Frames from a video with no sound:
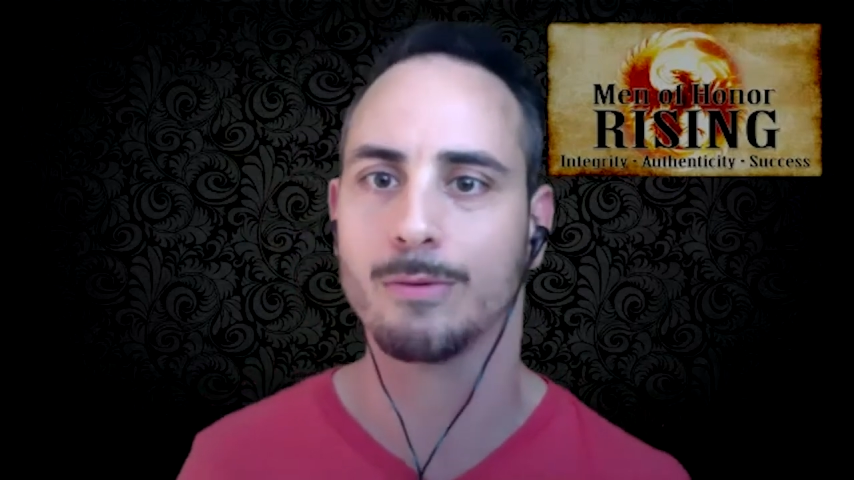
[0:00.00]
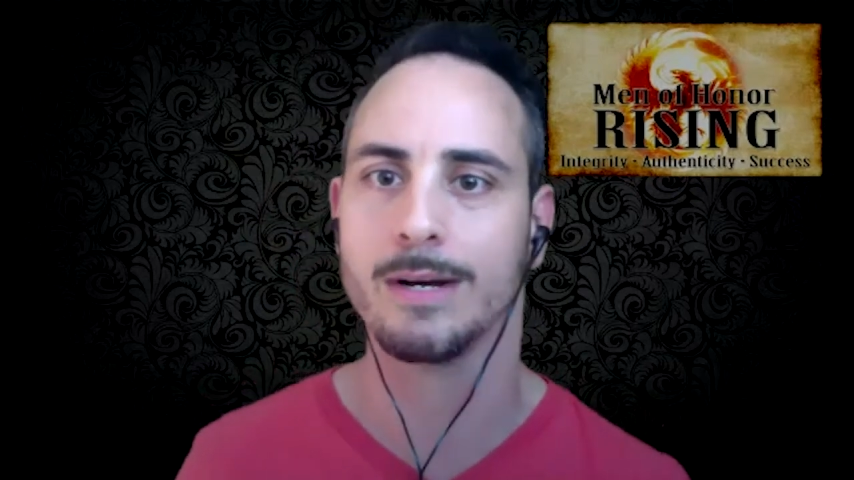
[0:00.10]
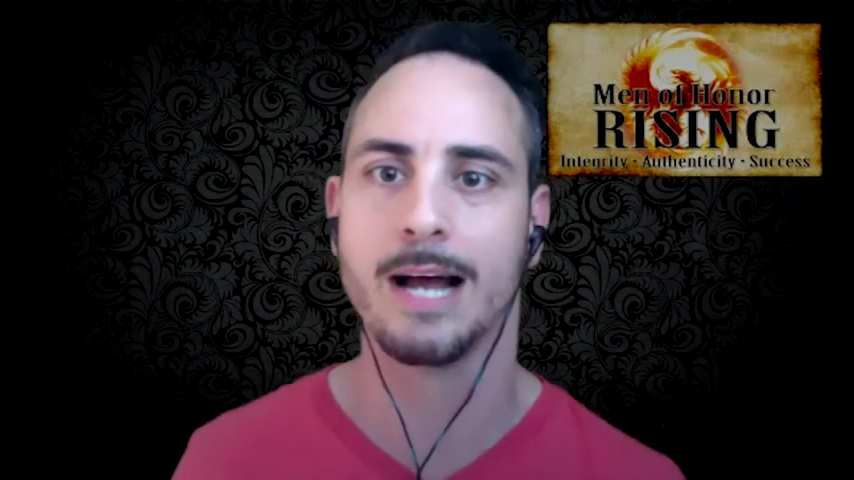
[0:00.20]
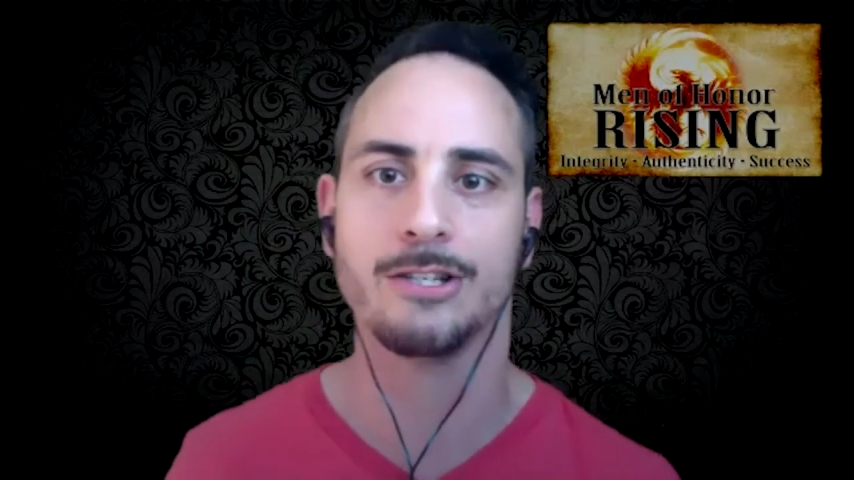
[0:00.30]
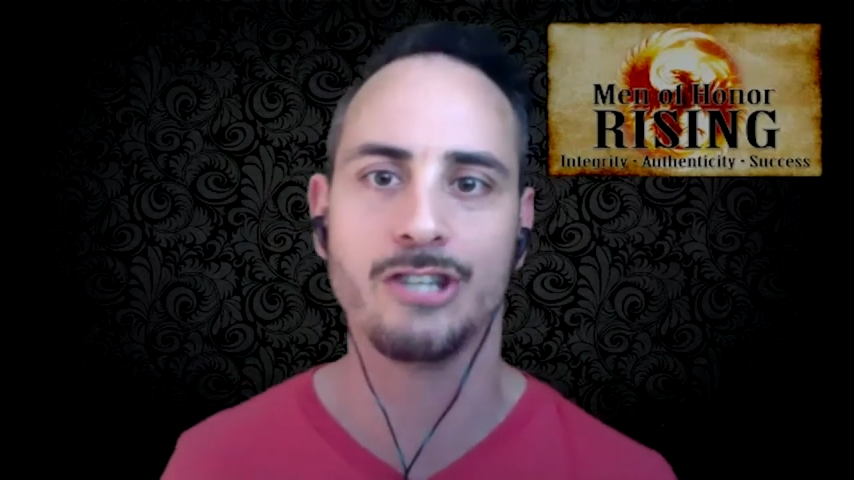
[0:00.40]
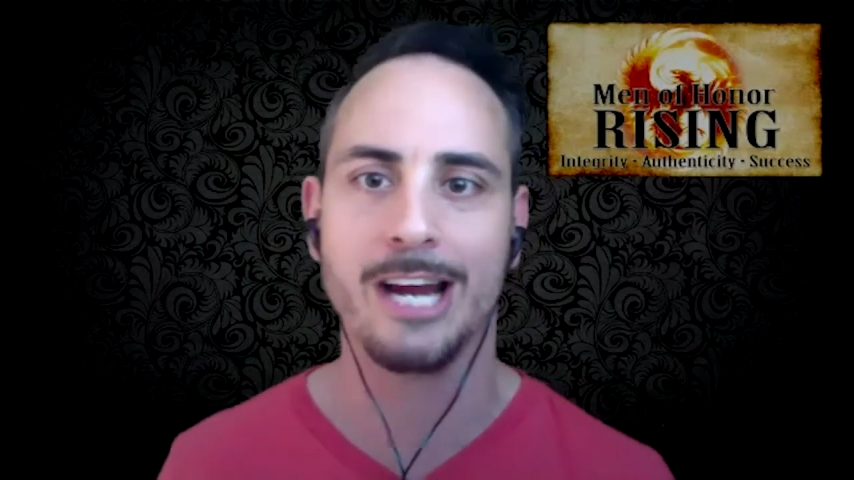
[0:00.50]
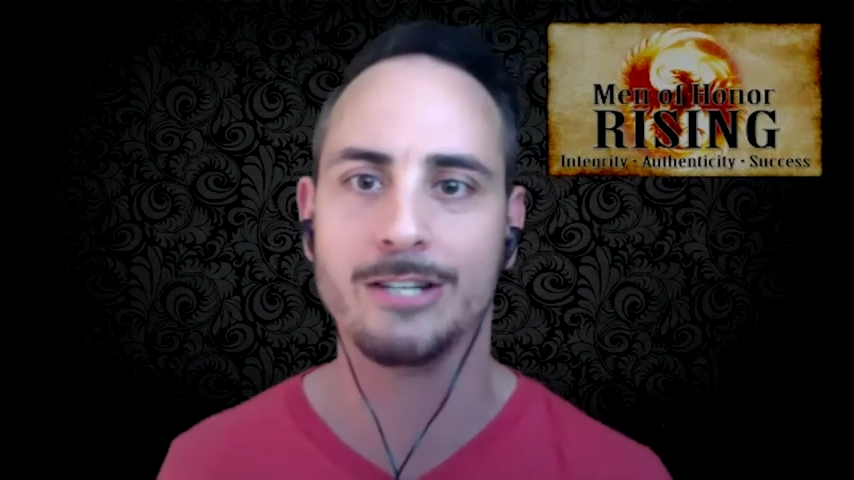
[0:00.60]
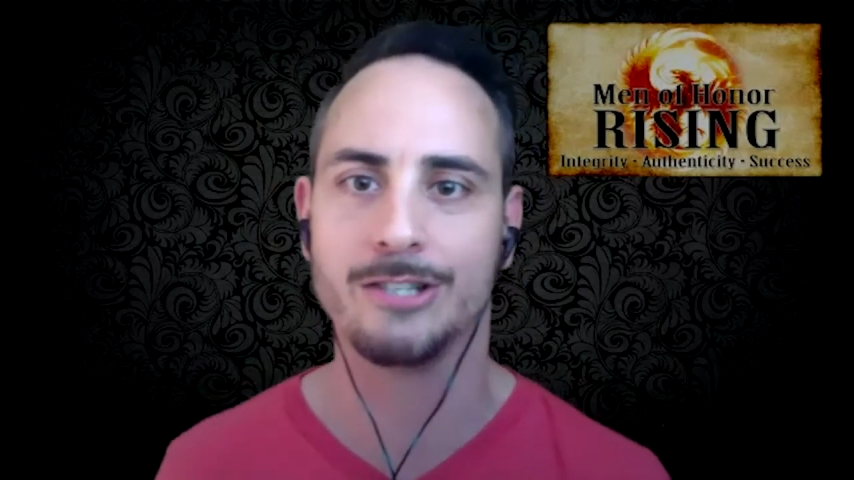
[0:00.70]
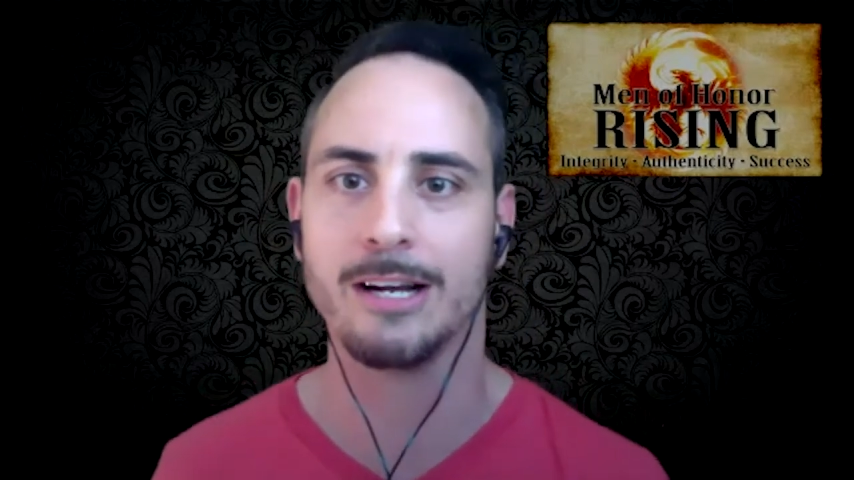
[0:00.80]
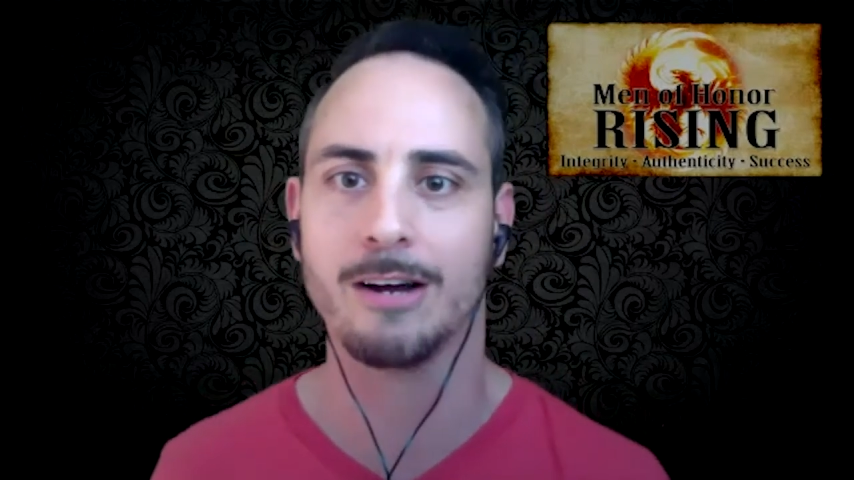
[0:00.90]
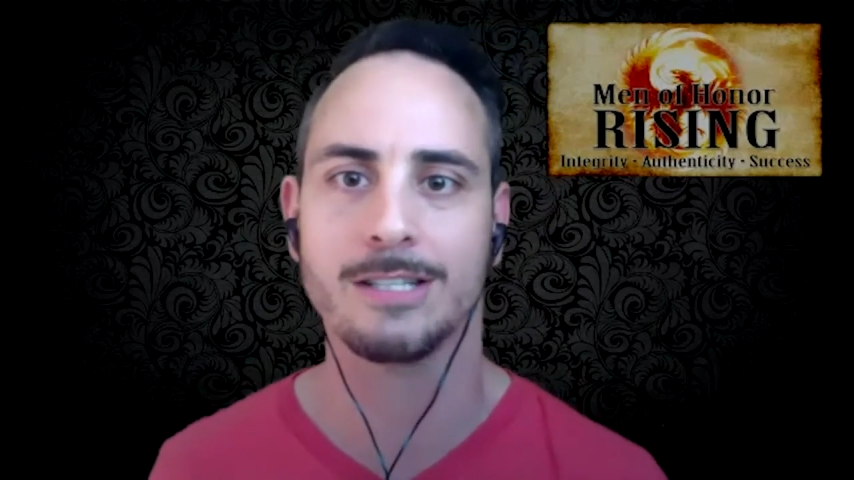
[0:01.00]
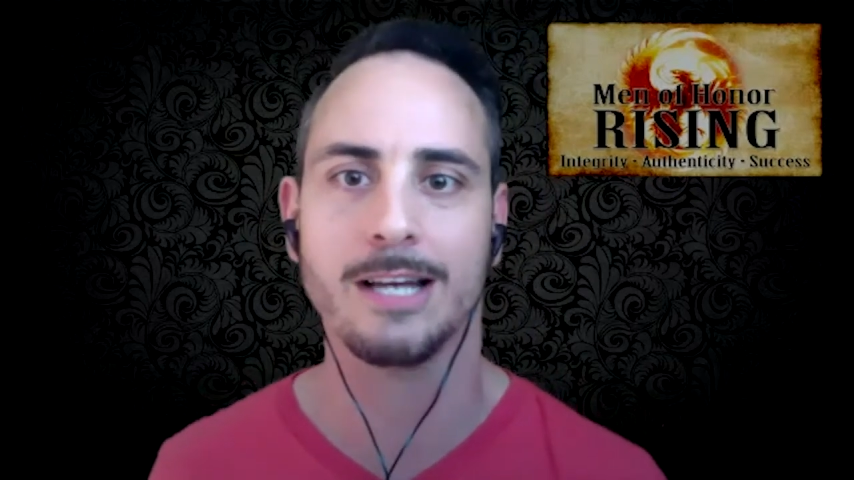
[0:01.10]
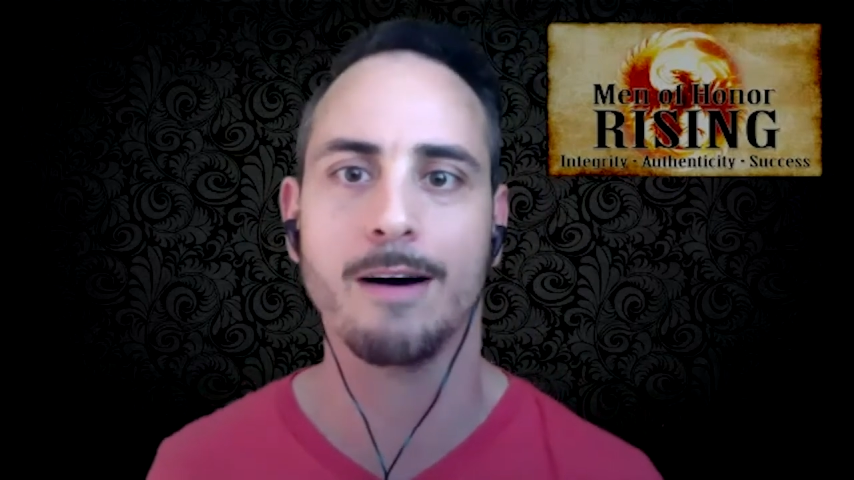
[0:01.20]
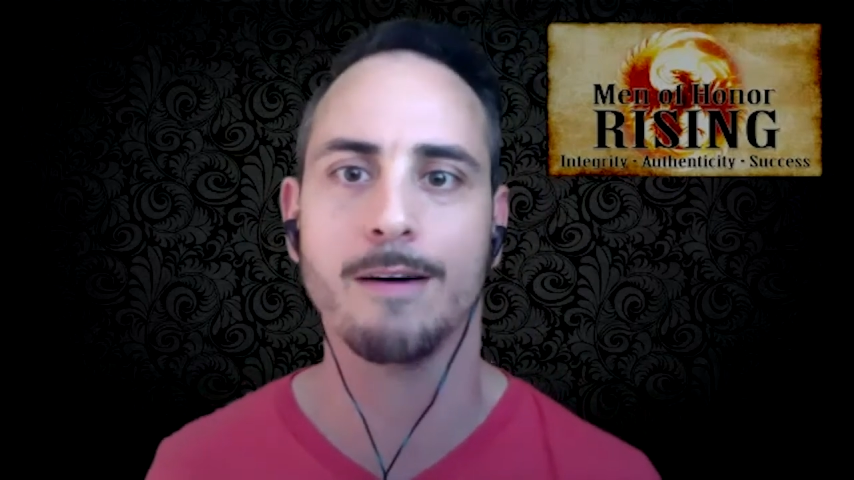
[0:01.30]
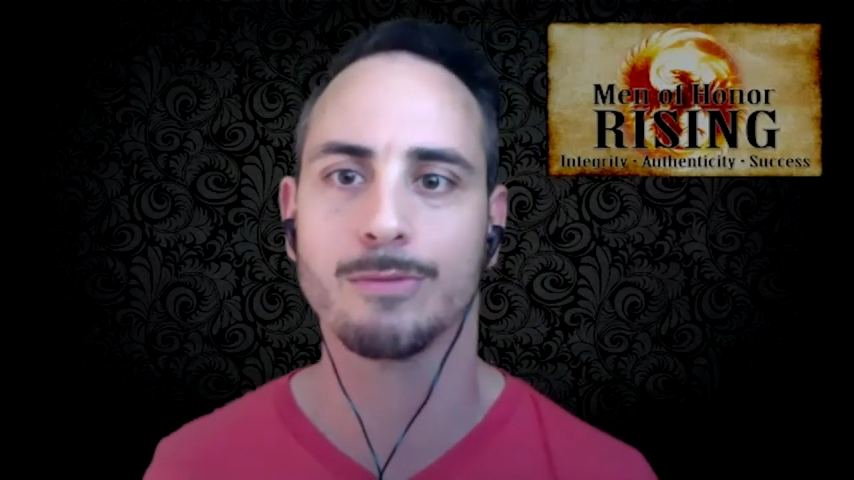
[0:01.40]
We're not changing
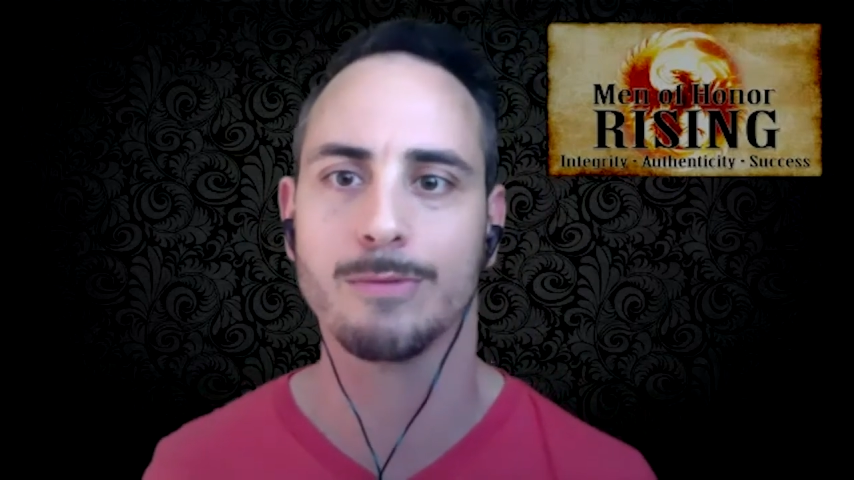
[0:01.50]
ourselves.